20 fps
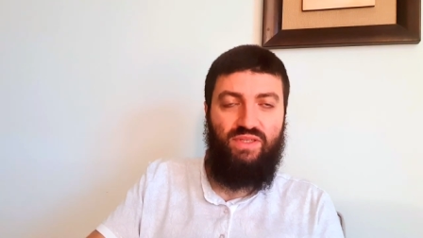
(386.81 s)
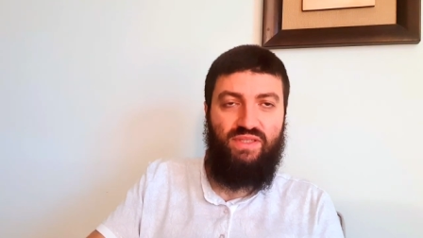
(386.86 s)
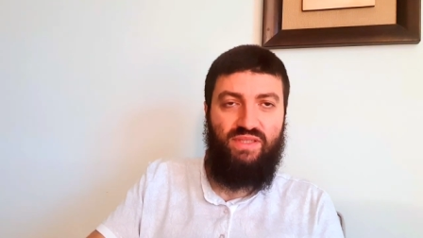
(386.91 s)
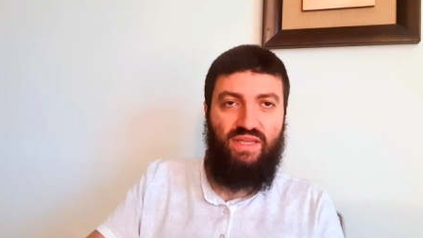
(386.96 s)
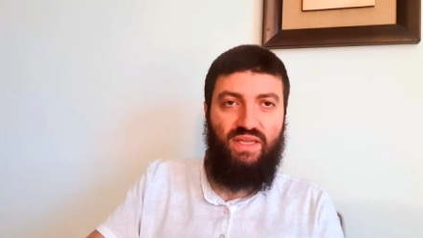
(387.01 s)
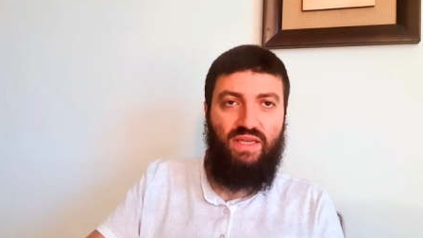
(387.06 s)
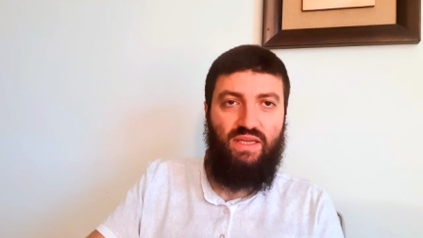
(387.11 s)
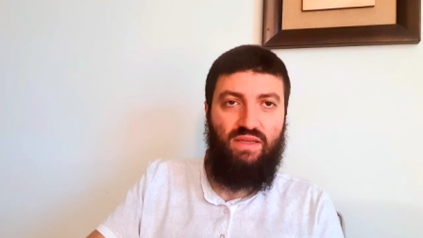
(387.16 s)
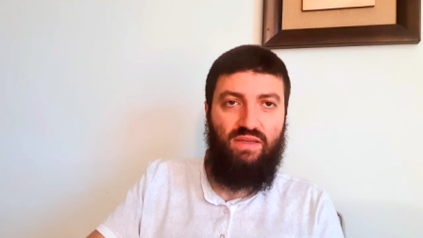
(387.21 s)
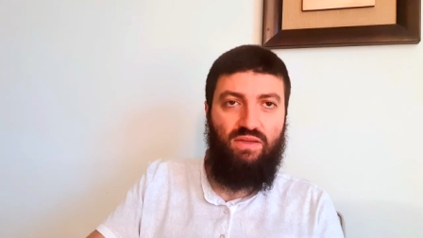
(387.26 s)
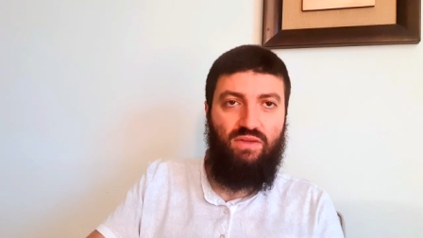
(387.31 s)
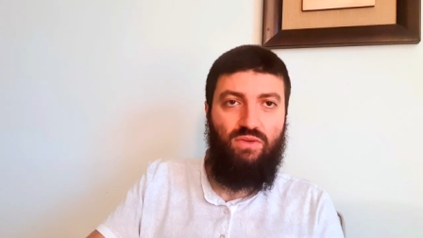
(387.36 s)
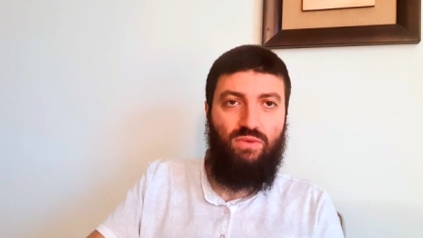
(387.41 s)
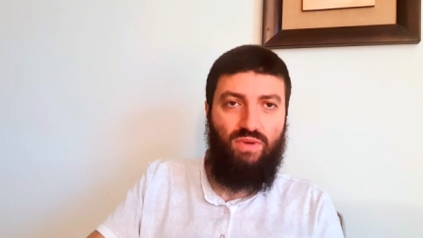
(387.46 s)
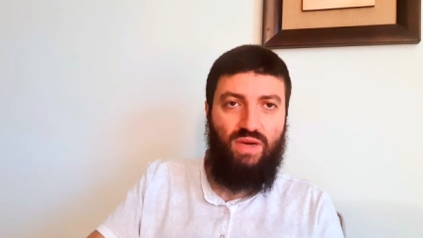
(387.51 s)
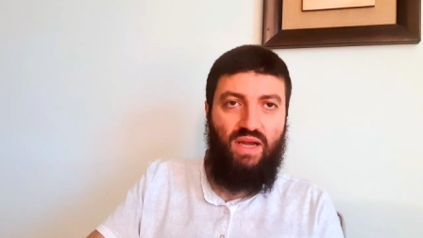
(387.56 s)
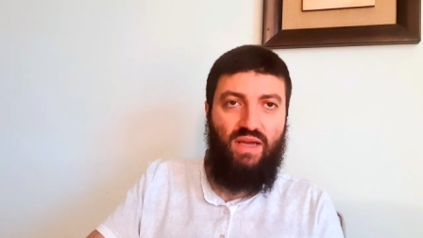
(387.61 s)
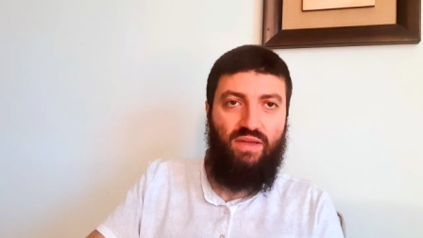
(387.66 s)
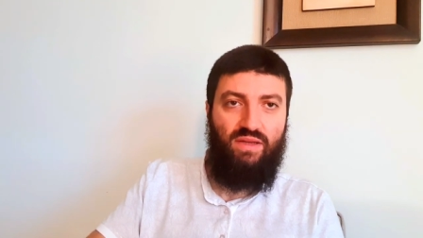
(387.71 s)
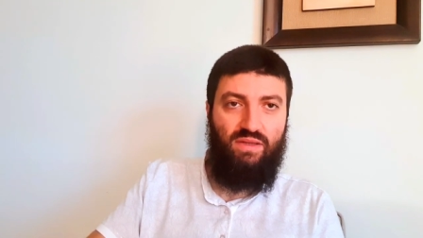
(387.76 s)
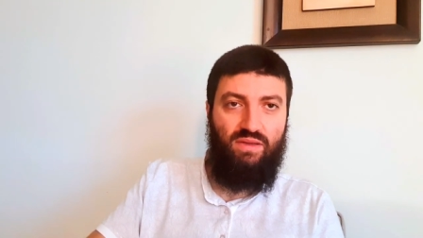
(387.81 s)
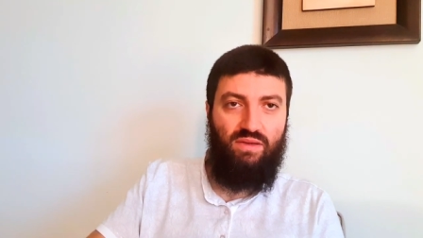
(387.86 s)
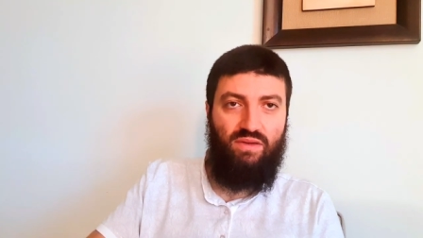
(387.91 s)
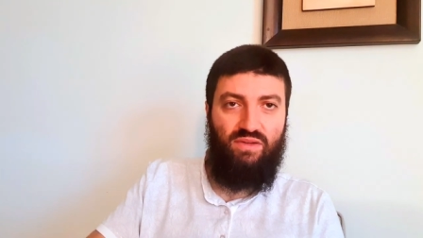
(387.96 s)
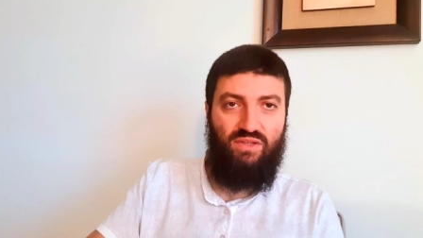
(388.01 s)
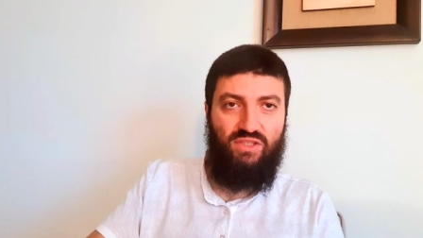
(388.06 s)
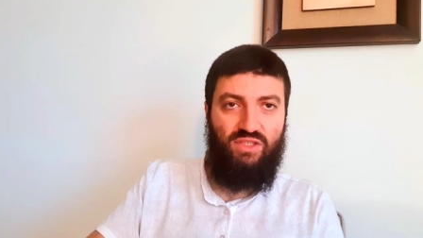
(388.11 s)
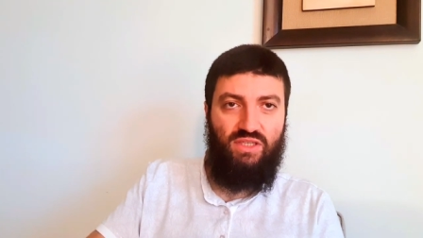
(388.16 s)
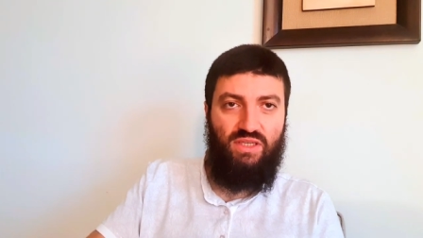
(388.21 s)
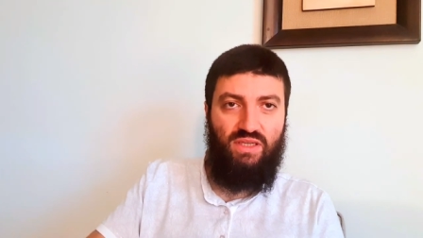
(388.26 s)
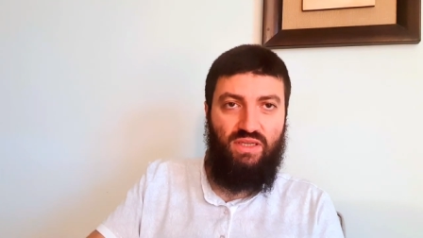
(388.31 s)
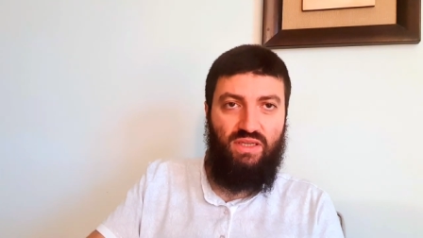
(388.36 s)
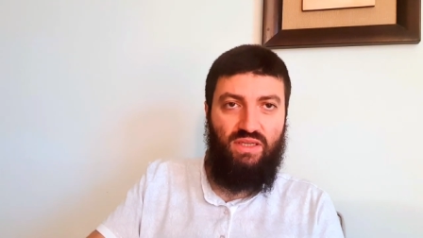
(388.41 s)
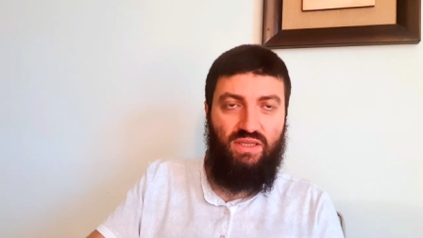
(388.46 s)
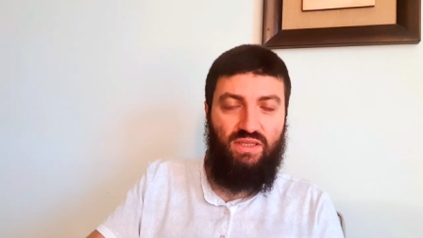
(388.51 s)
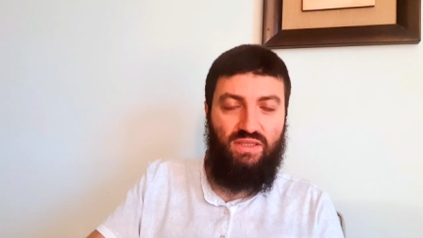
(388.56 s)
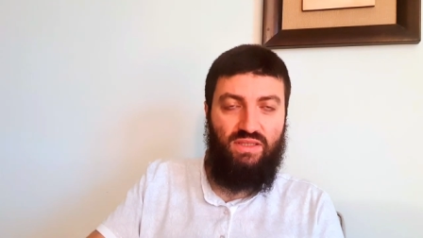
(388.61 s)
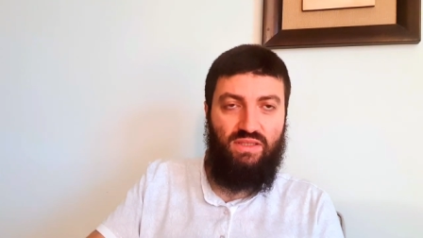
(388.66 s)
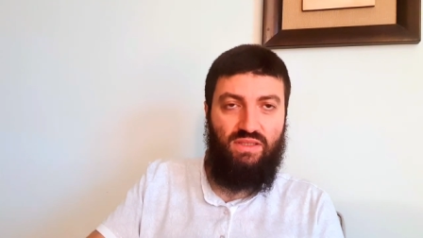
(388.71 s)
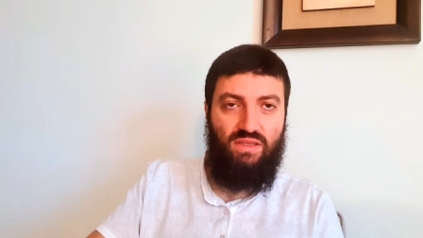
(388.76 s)
saying your ideology
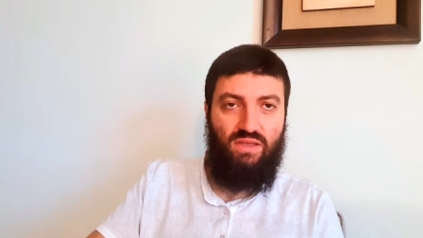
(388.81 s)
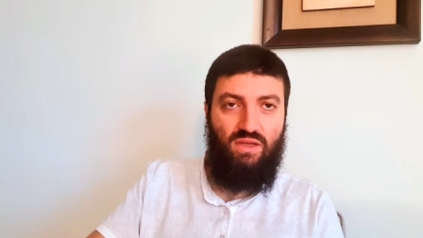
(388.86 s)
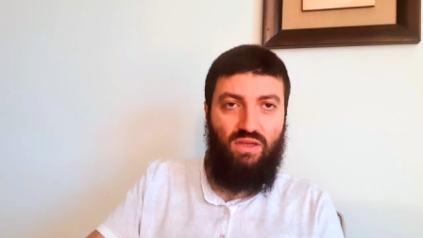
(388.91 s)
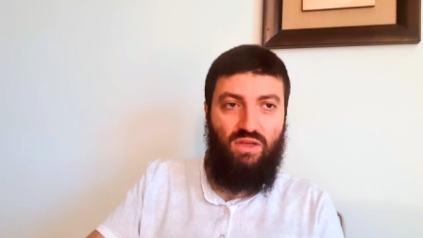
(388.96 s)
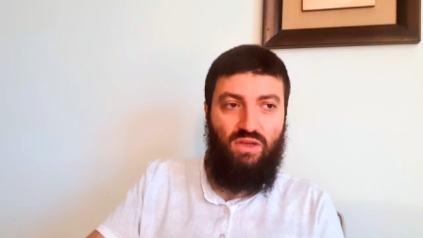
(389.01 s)
is